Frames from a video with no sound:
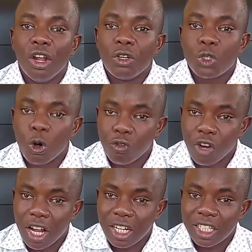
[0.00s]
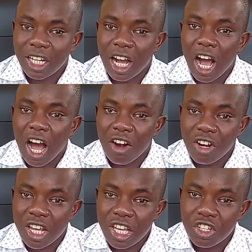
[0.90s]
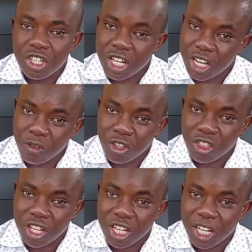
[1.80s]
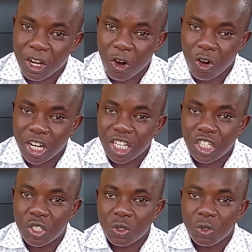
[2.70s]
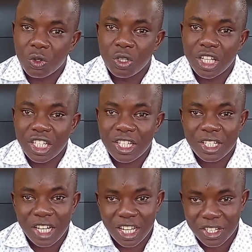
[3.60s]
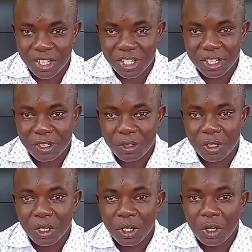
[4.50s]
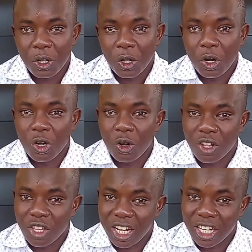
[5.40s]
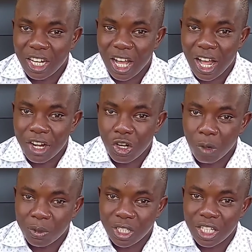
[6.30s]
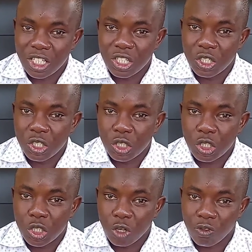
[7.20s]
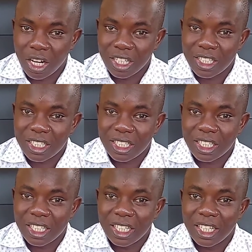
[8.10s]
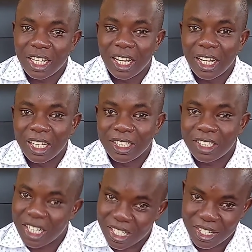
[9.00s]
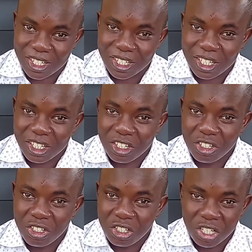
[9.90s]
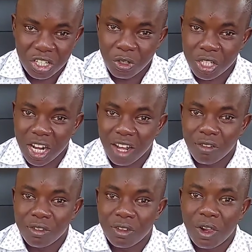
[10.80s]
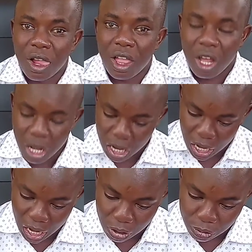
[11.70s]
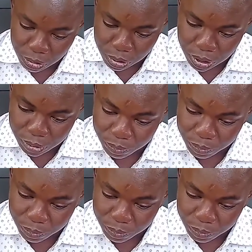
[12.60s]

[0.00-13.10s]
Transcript: Torvald arranged everything according to his taste. Nora then adopted Torvald's taste. She did not have her own